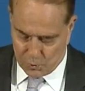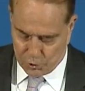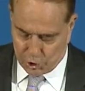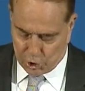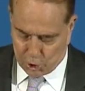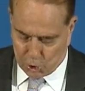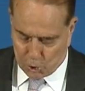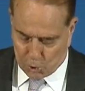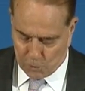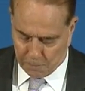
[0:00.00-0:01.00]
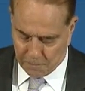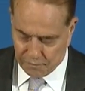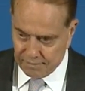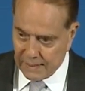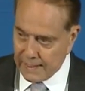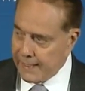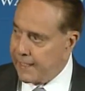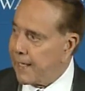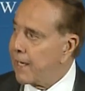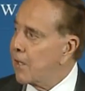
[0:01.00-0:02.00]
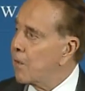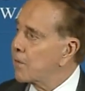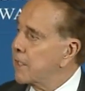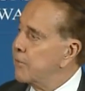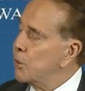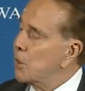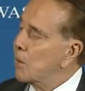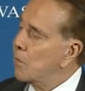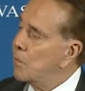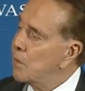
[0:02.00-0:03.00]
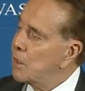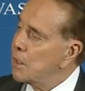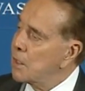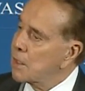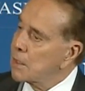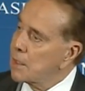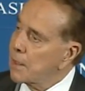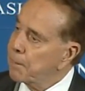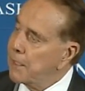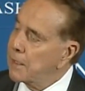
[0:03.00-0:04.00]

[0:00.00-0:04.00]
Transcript: So they now give you an